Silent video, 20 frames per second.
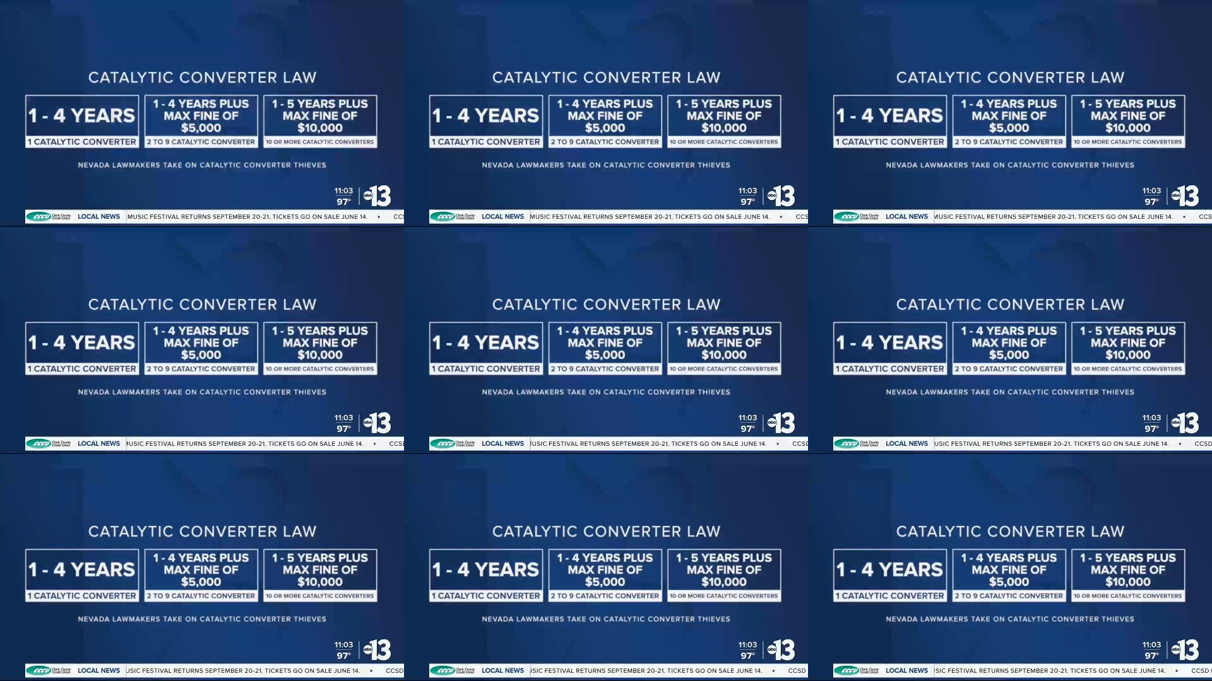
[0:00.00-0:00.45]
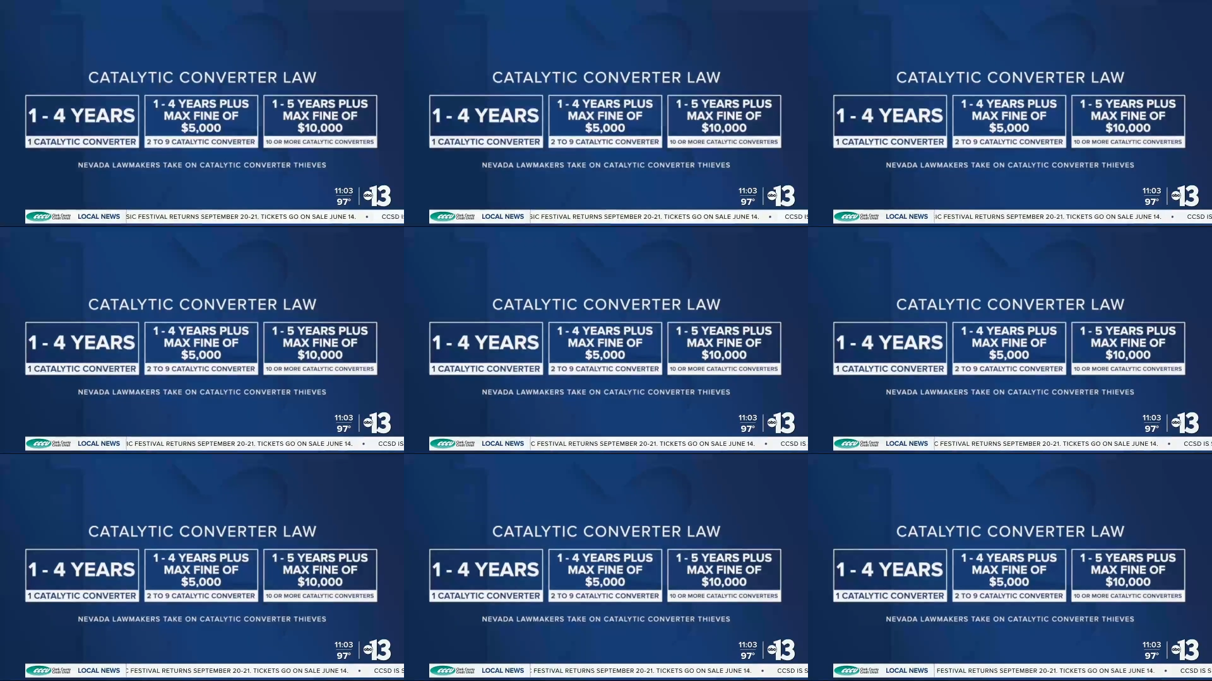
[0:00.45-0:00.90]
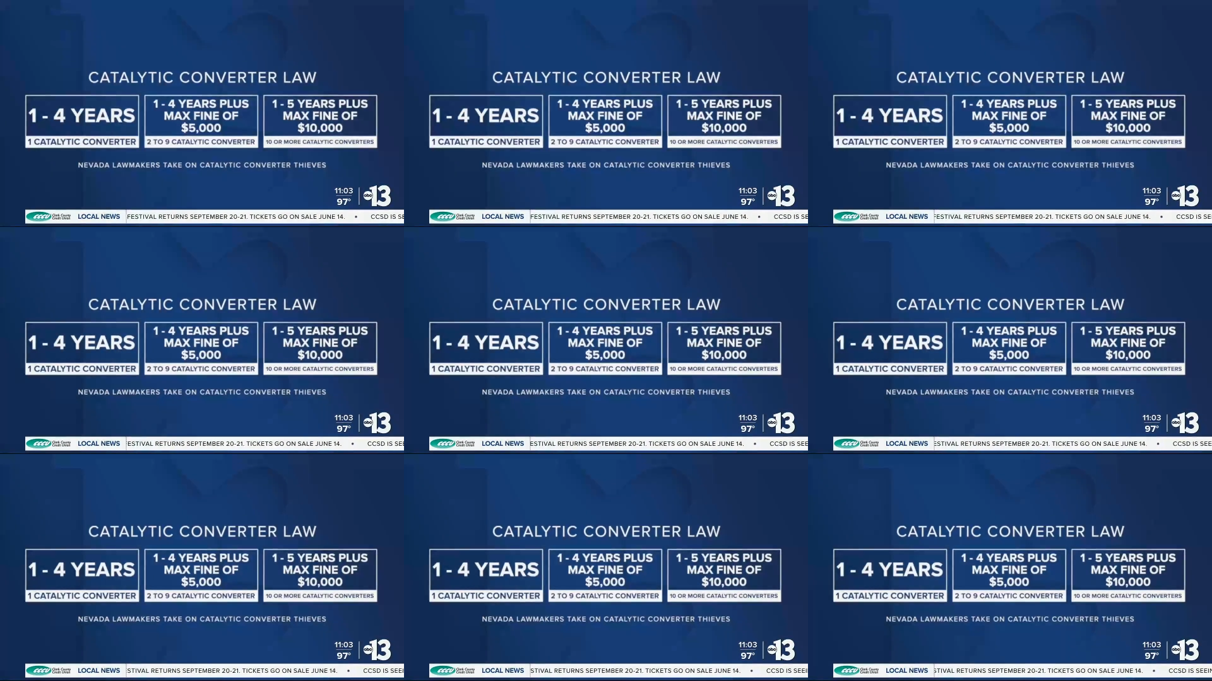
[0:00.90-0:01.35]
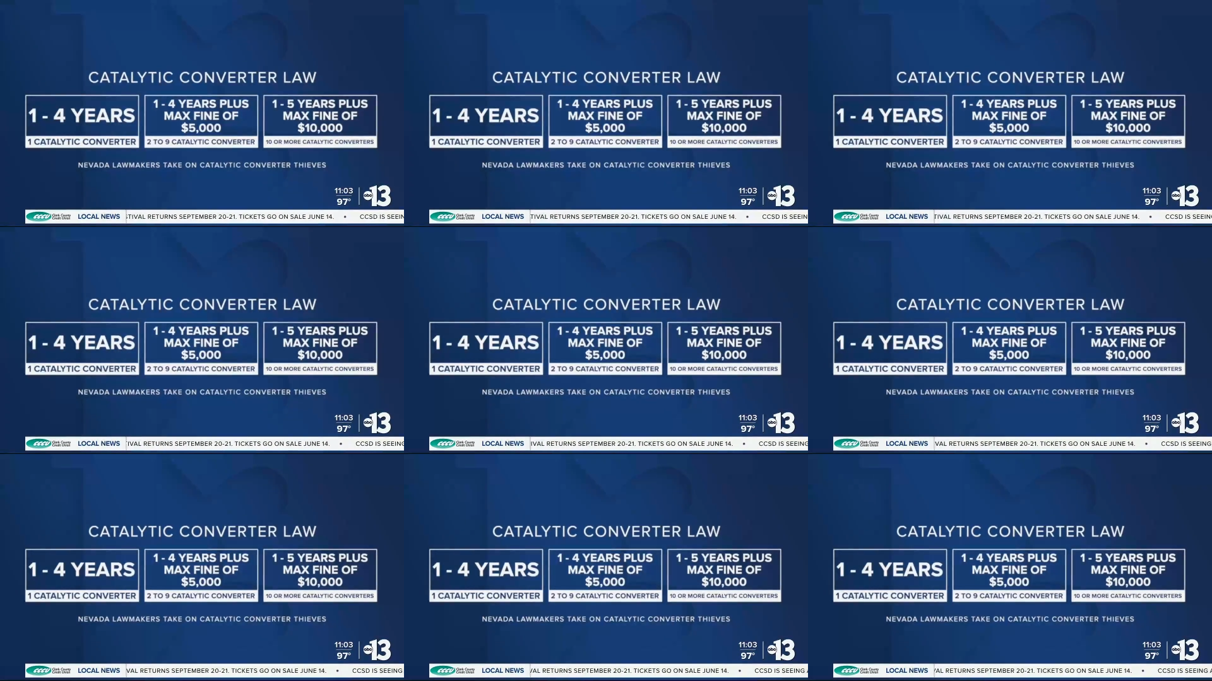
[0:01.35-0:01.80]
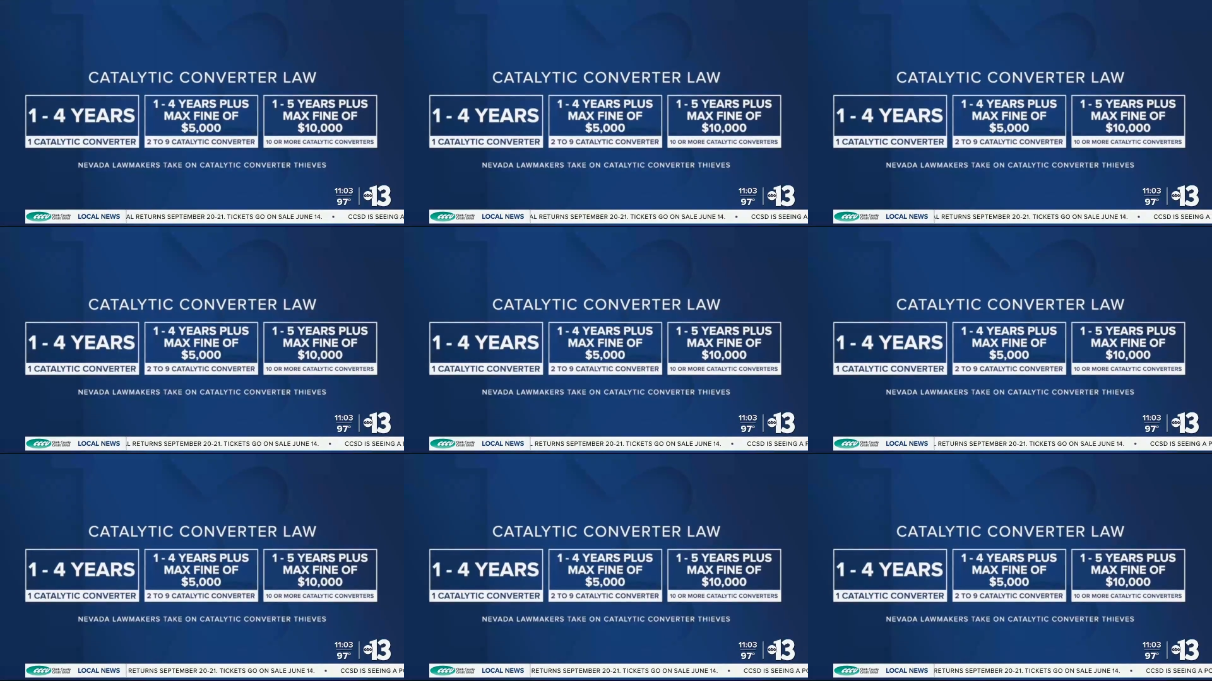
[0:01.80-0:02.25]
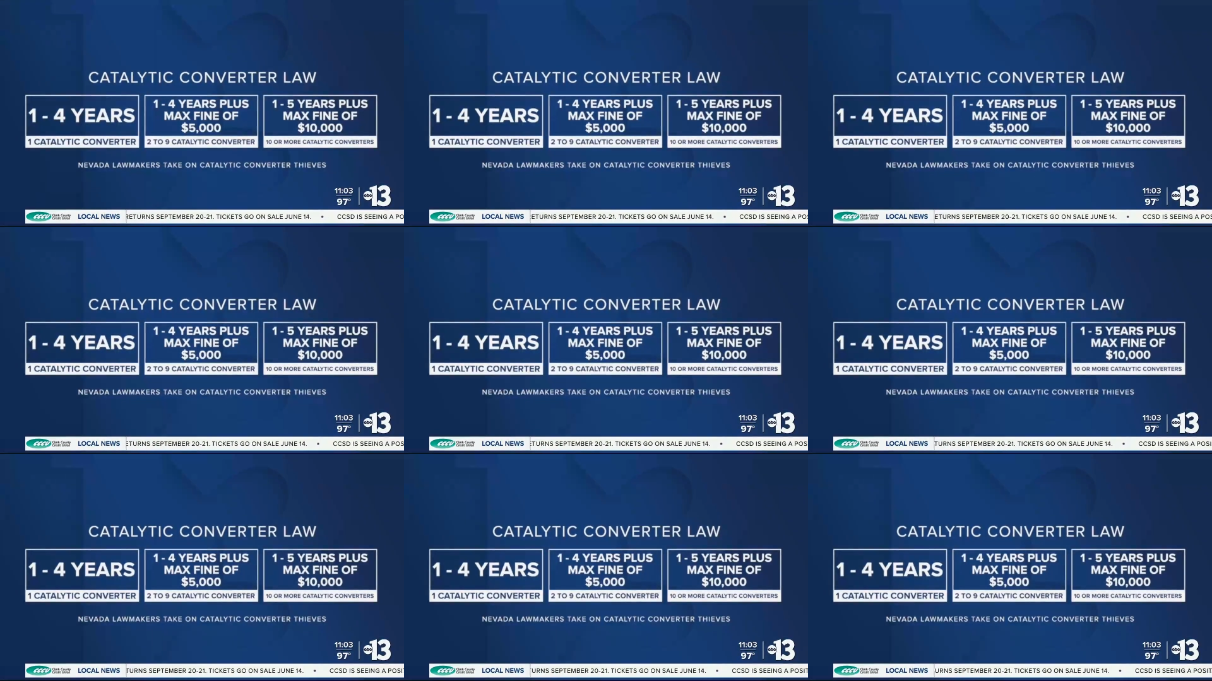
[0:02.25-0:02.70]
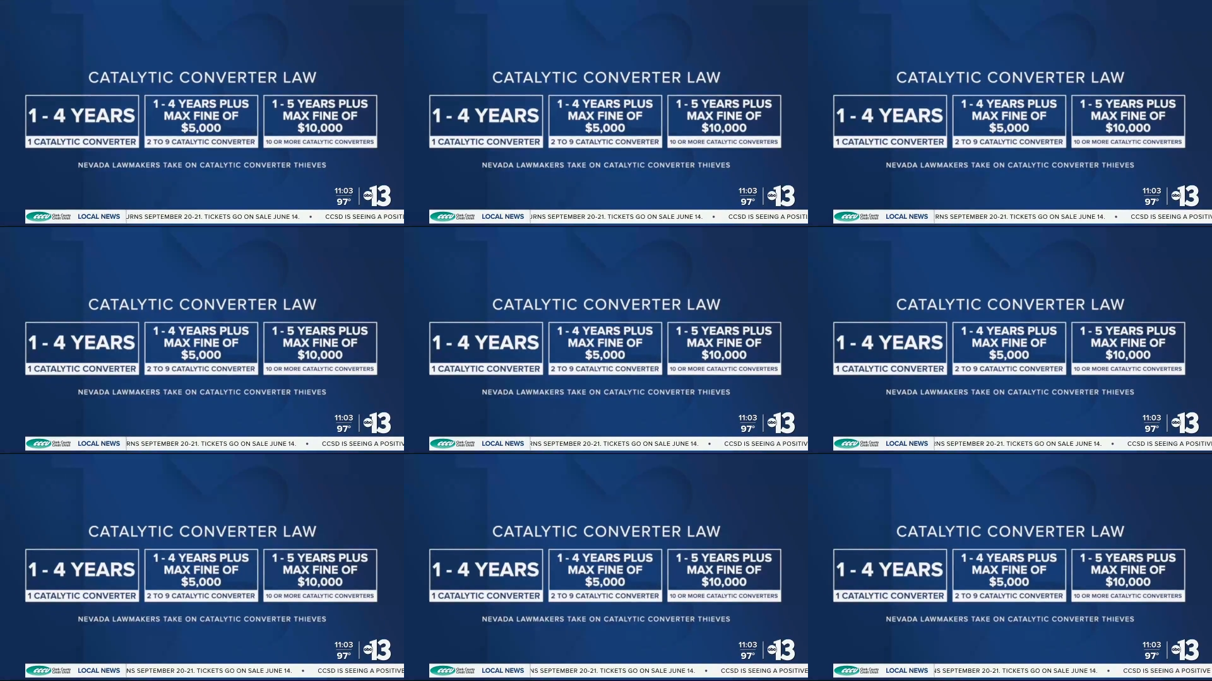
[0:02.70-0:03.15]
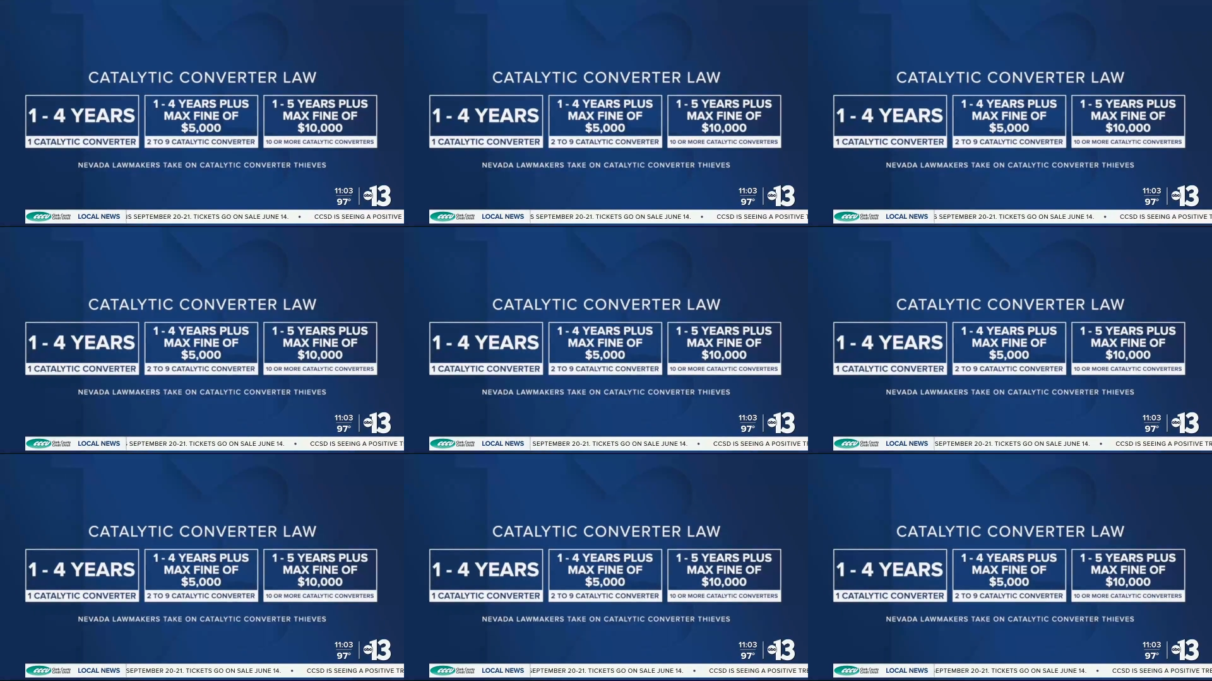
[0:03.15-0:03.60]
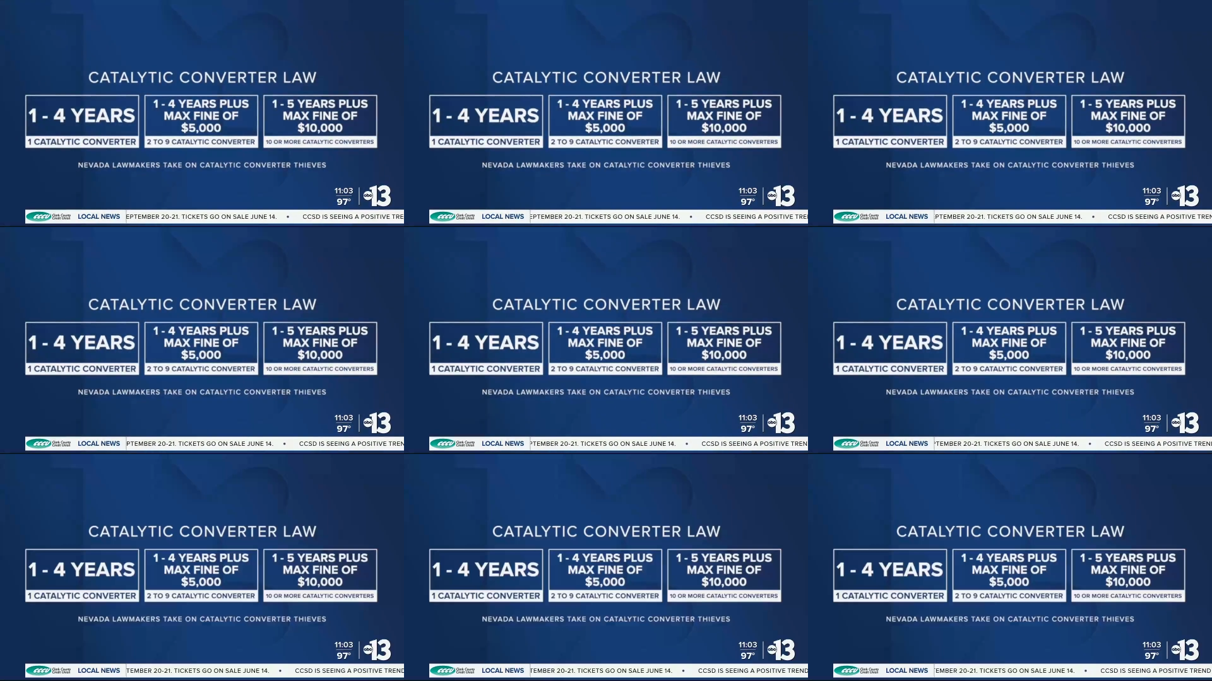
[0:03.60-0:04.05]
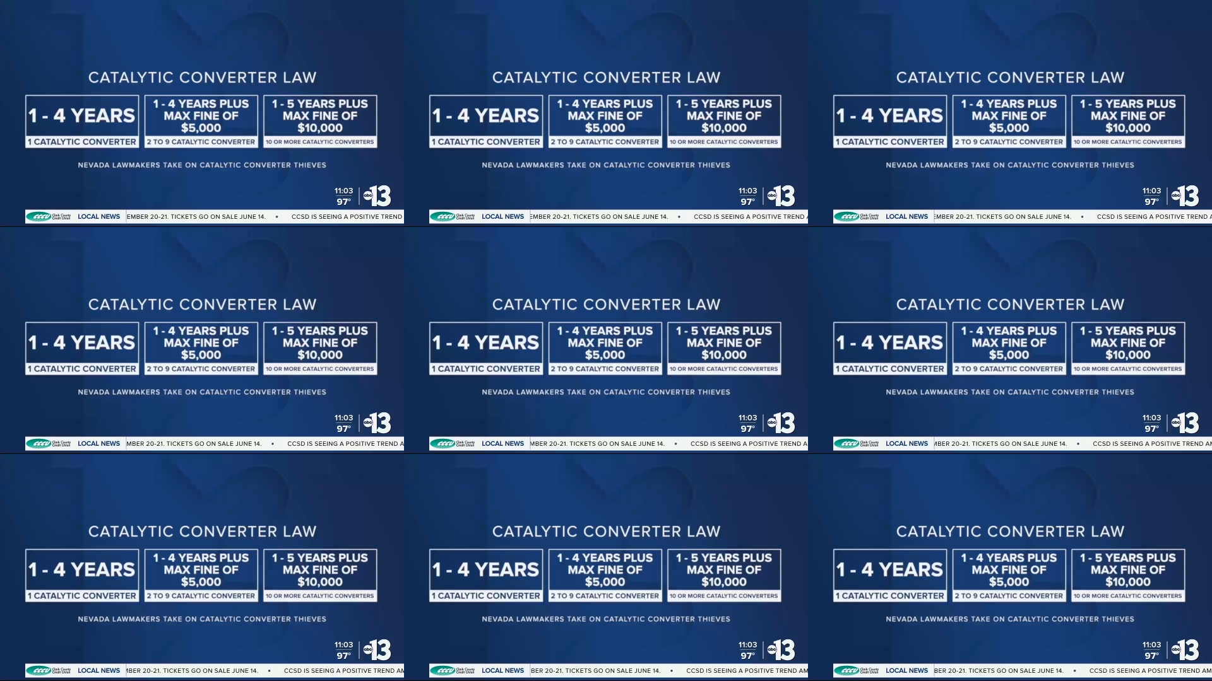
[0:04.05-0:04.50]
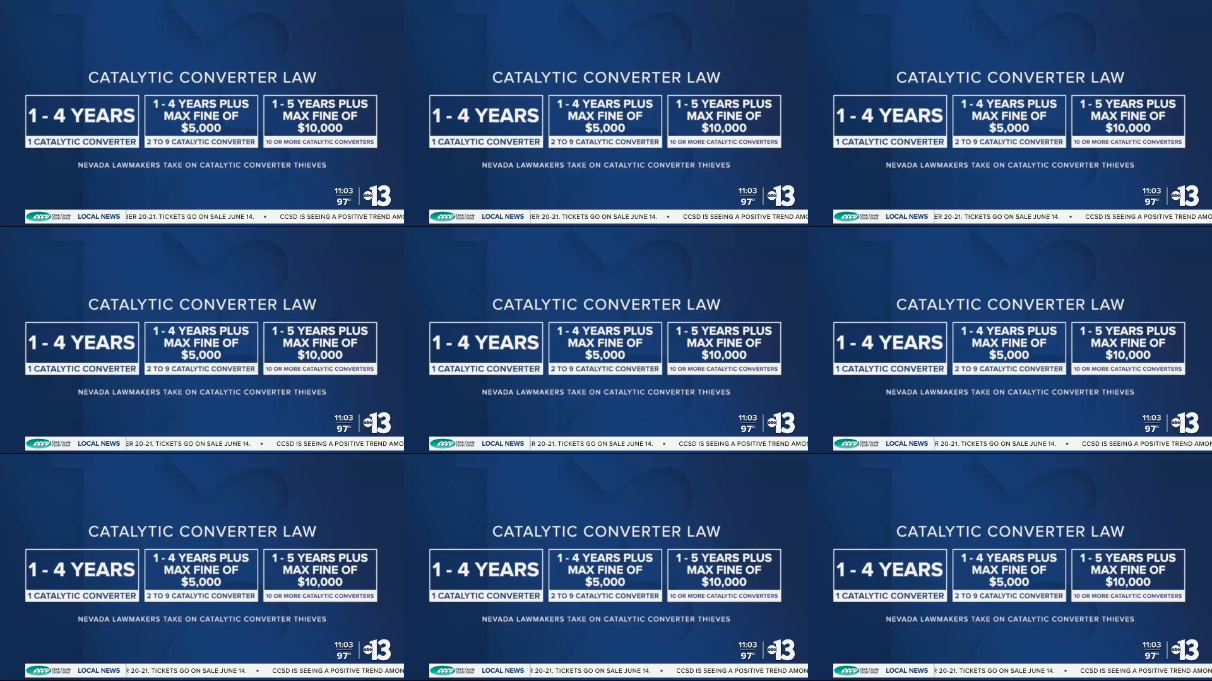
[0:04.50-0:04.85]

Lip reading: (no speaker visible)